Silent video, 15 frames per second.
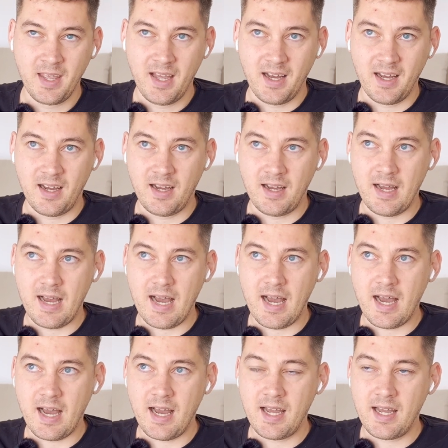
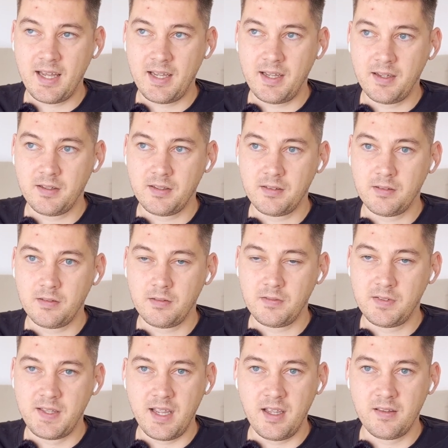I
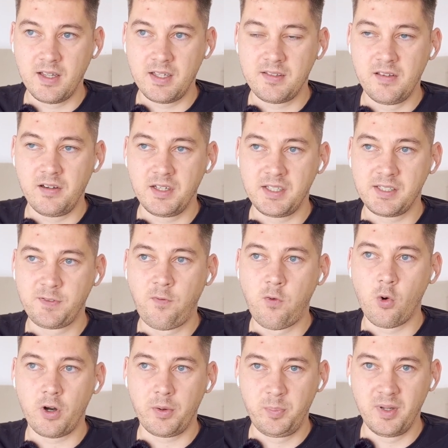think that there is
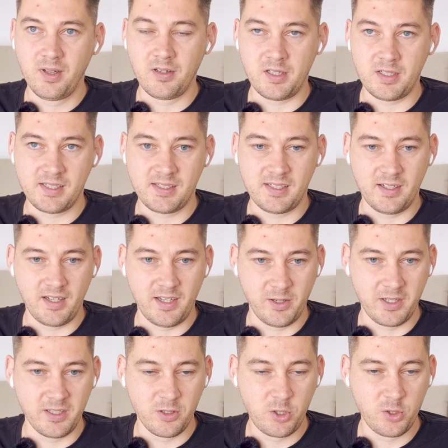4 pillars you
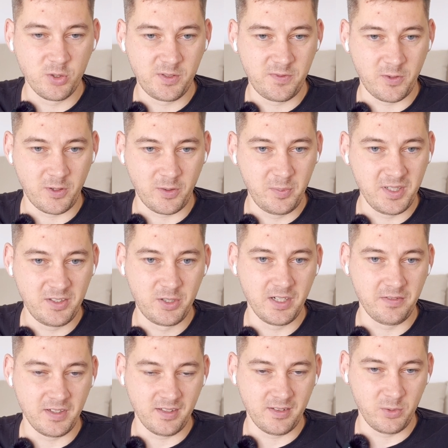can choose for be
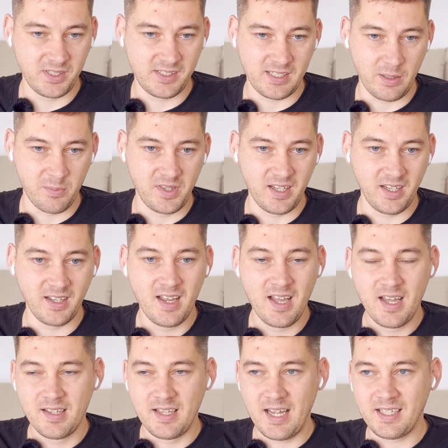driven with something.
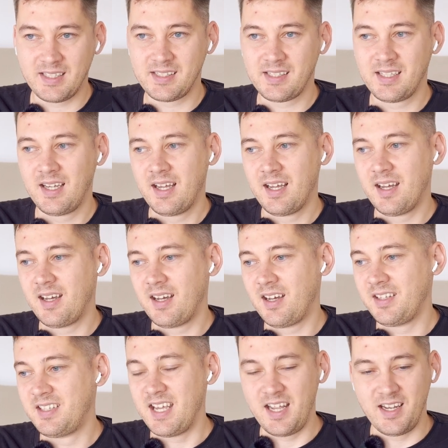That's
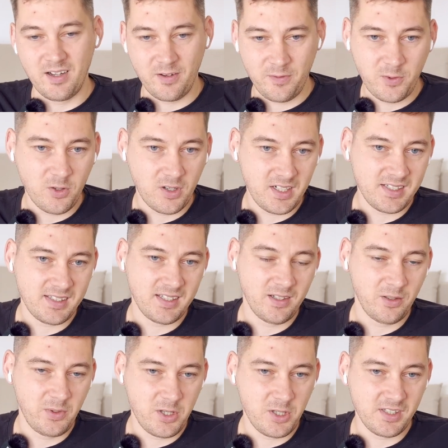data, of course,
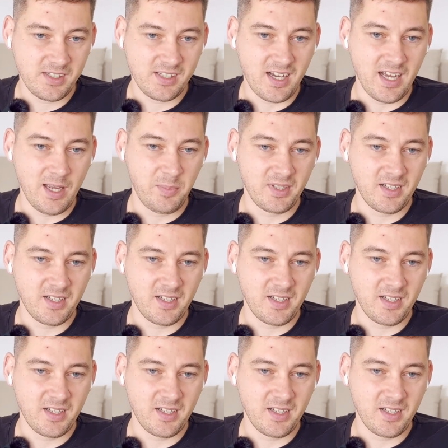which is hyped